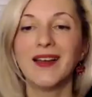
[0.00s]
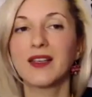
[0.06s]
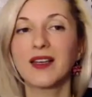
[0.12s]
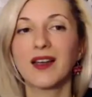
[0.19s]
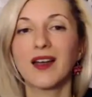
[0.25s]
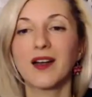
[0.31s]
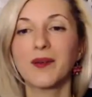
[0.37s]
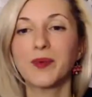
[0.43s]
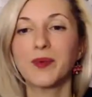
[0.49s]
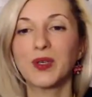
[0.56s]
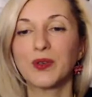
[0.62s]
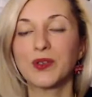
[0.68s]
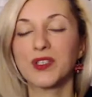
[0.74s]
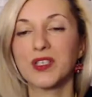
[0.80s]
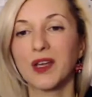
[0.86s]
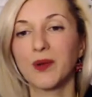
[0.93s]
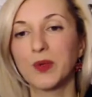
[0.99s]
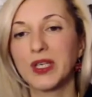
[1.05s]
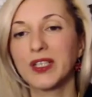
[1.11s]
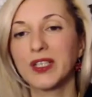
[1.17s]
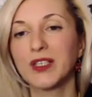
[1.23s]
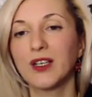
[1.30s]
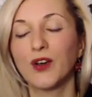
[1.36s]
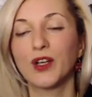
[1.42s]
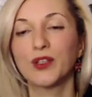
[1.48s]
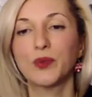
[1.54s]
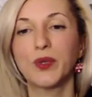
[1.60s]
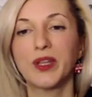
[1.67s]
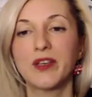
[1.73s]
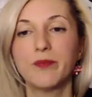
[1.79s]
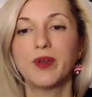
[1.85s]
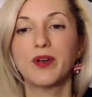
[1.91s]
there, because I work a lot with
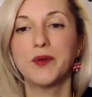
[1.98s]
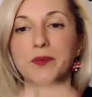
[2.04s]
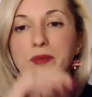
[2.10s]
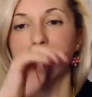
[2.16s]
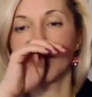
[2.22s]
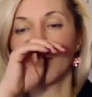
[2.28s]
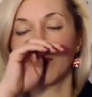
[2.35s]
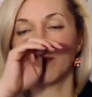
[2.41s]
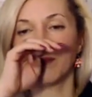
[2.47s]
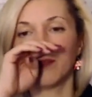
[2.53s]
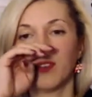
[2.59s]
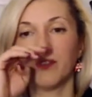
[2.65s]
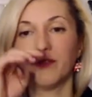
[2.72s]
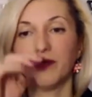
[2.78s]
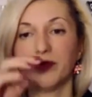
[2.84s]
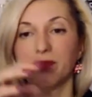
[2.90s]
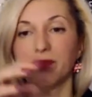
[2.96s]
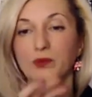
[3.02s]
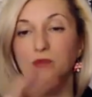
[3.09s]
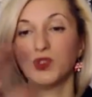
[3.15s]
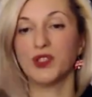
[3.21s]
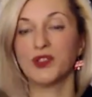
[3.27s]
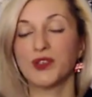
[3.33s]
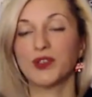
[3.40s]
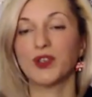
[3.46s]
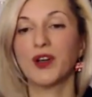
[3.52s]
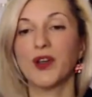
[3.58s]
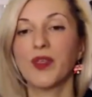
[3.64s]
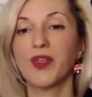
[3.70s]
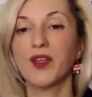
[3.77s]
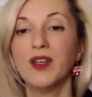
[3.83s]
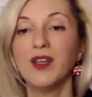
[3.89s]
the pyramids of this
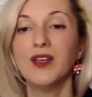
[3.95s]
earth.